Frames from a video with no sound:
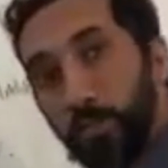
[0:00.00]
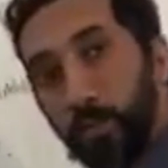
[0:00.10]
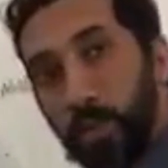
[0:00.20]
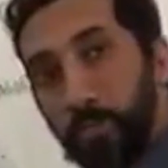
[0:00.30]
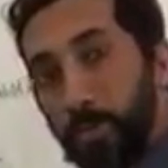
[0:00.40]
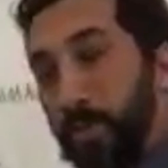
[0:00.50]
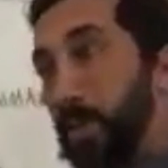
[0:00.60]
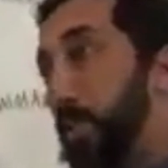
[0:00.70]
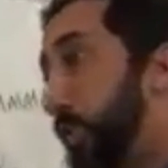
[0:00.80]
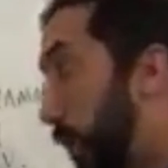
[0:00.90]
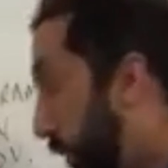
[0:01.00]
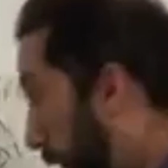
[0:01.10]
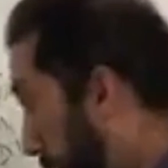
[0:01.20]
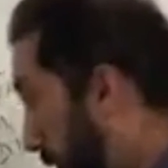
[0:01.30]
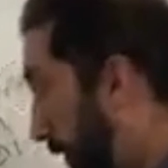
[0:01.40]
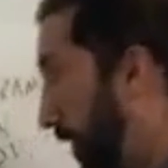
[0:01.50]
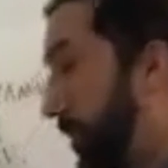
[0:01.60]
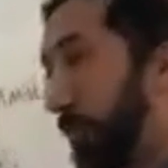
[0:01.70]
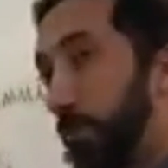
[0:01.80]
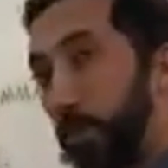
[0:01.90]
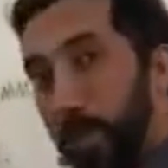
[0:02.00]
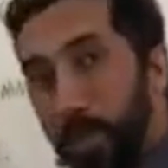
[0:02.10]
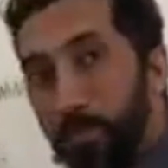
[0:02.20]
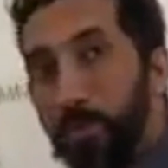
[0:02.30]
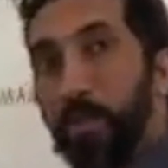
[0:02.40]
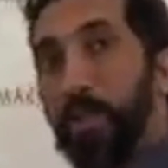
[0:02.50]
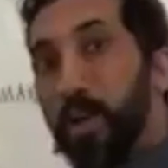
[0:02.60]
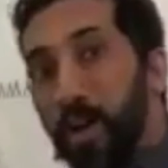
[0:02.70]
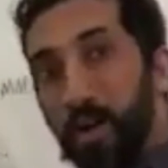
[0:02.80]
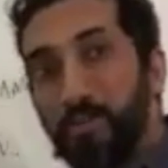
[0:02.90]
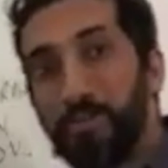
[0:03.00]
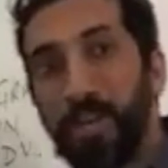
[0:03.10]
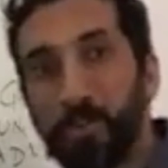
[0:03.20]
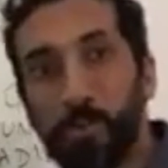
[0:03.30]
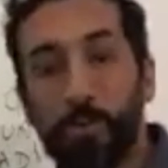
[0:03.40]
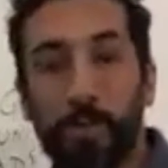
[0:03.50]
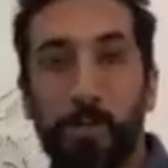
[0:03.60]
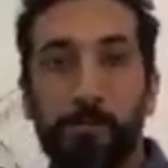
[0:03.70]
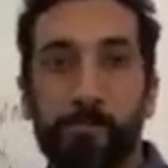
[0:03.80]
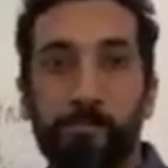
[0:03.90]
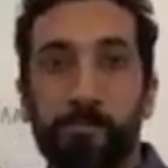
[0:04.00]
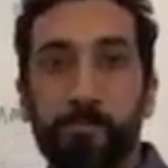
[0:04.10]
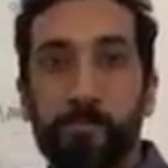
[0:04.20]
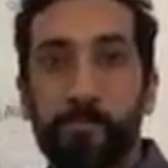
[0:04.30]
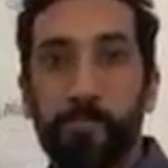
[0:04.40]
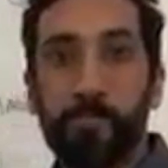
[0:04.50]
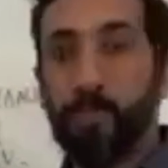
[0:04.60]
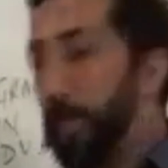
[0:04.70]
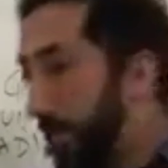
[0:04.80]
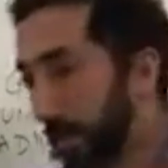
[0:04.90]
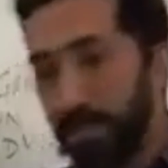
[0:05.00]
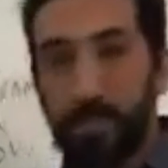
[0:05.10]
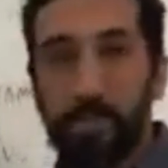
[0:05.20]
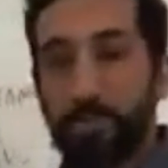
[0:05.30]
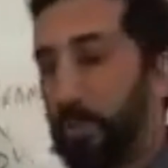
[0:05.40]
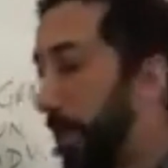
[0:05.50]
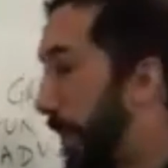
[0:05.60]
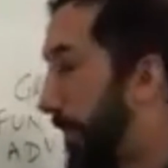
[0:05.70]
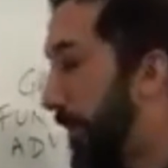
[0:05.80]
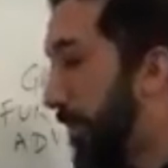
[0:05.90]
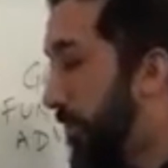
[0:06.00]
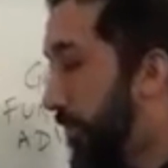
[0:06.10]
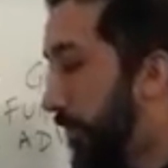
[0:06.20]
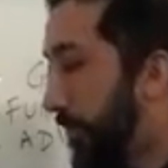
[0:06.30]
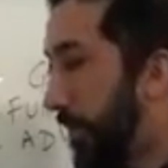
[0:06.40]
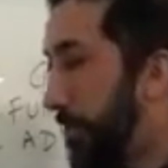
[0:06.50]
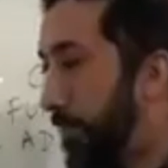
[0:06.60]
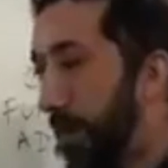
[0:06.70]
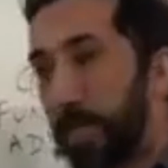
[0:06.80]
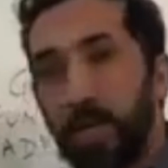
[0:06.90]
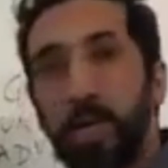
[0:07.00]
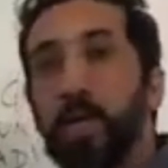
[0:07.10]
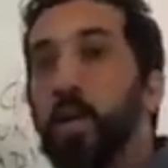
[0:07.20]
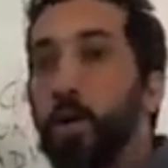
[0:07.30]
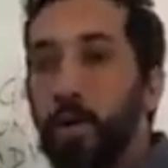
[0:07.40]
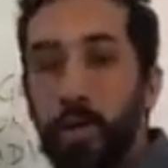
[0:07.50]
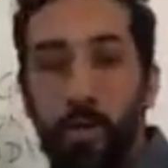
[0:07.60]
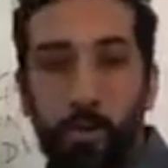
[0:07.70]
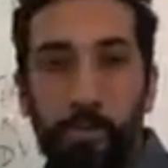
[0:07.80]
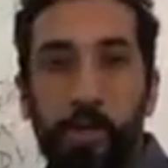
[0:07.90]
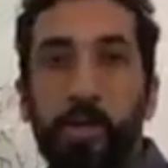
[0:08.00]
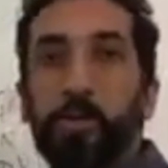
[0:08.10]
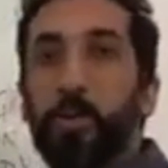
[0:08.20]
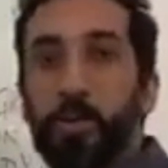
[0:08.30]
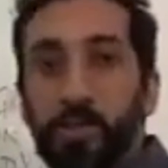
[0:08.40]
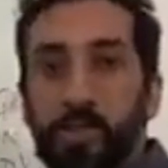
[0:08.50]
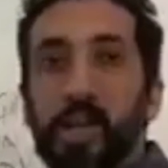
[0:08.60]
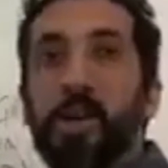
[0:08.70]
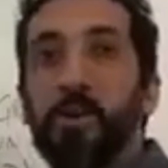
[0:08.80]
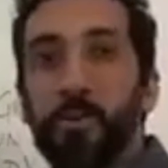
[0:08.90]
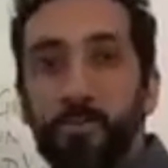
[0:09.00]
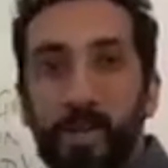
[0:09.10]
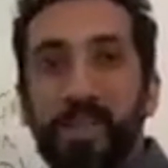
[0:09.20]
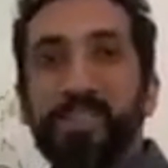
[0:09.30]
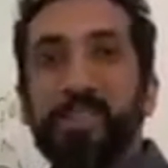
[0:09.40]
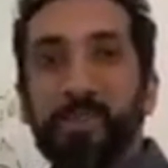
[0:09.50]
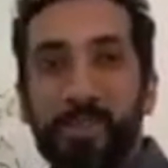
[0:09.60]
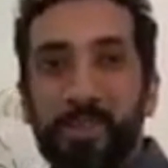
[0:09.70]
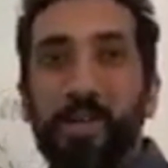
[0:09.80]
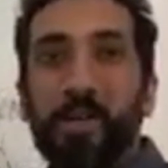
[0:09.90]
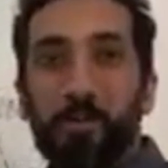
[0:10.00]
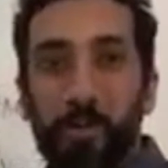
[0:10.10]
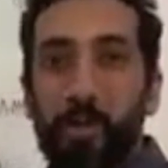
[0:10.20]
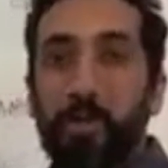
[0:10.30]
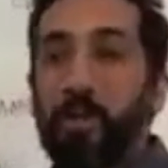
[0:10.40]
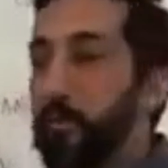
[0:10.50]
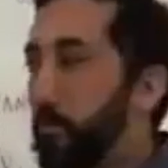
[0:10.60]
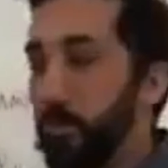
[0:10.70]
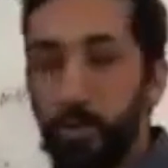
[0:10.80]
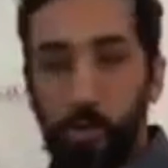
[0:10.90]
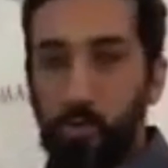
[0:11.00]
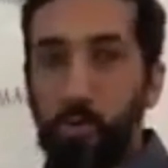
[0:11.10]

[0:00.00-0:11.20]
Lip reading: vocabulary is only the vocabulary of that surah, nothing else. I'm not concerned about Baqarah or Ali Imran or Nisa or Ma'idah or An'am or A'raf. No,